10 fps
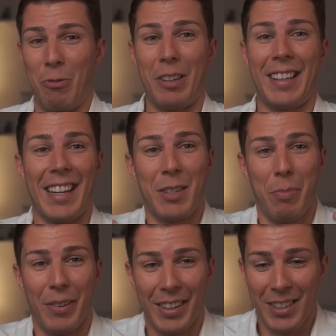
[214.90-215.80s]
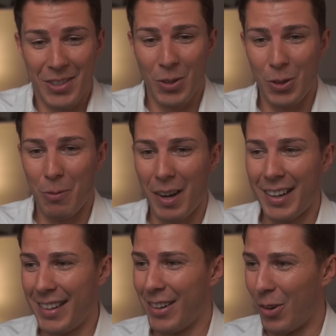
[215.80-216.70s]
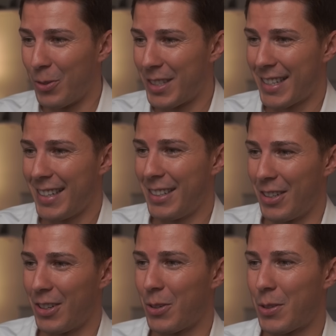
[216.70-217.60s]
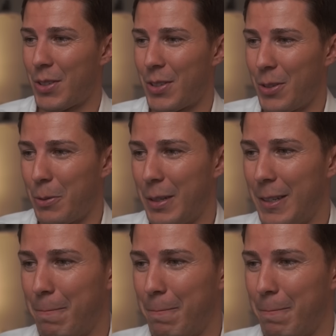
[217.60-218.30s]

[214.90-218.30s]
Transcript: experienced on my own skin, So